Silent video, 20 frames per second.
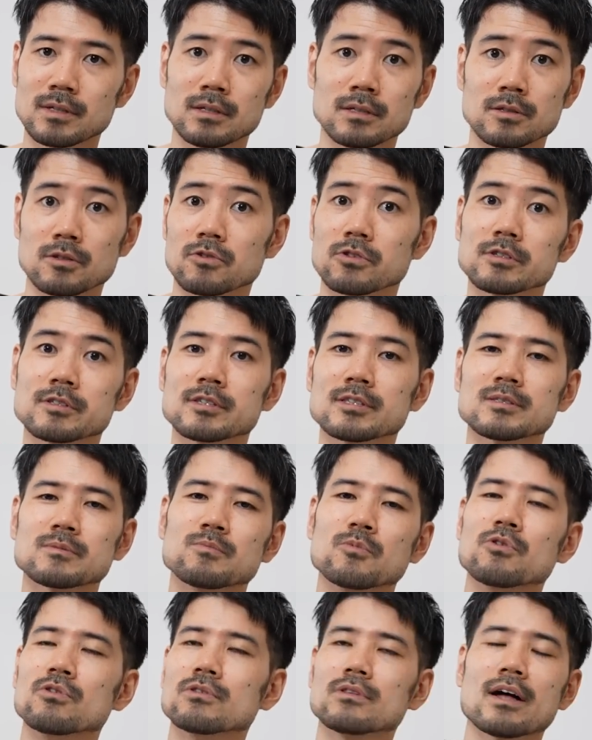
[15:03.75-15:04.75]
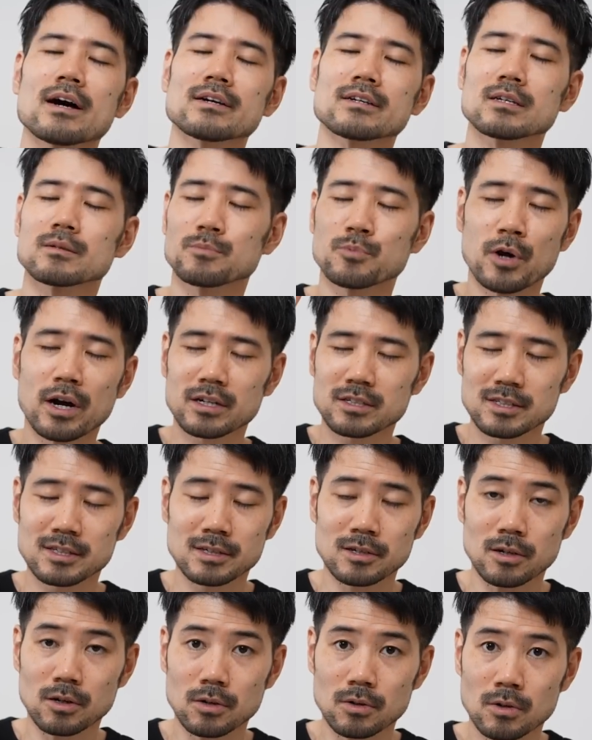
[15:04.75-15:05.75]
So this is more like a
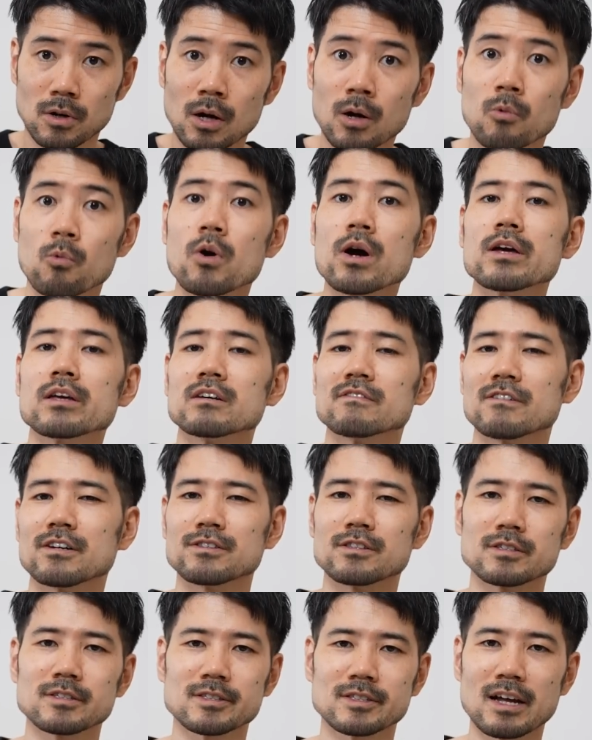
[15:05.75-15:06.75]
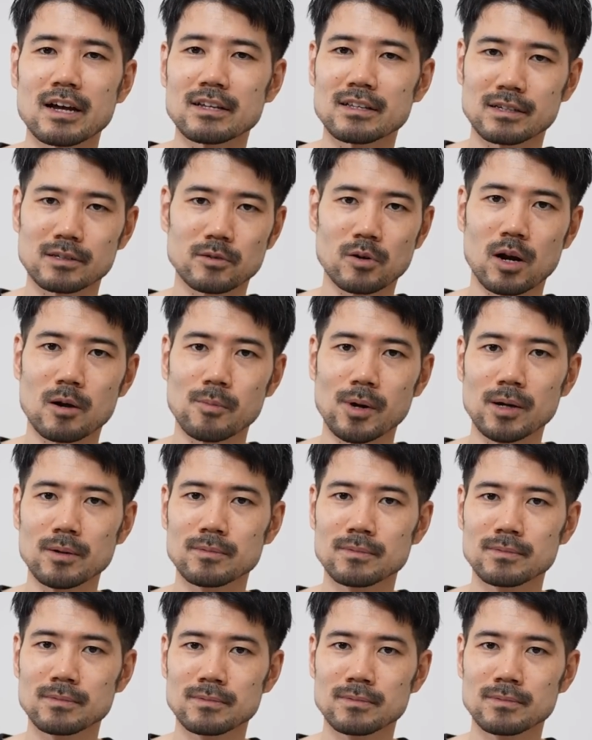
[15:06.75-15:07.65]
practical way of understanding grammar.